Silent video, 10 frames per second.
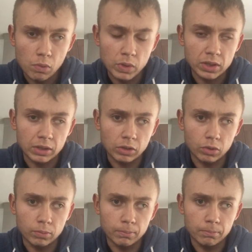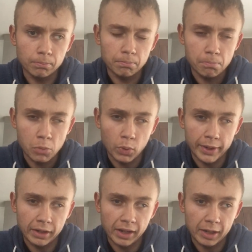which I'll go
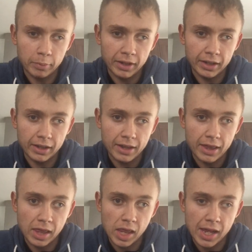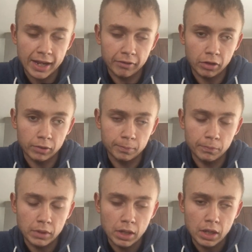more into that a bit later on.
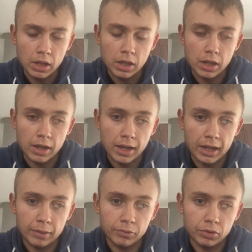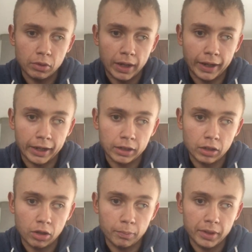So I
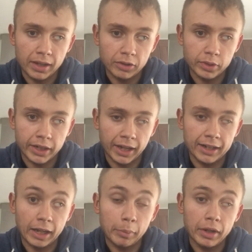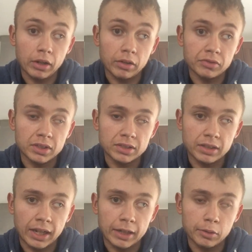competed last weekend. I'm in off
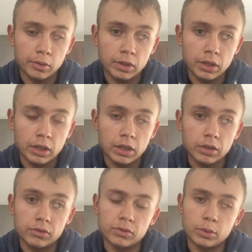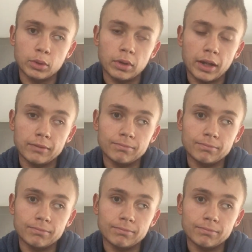season now, so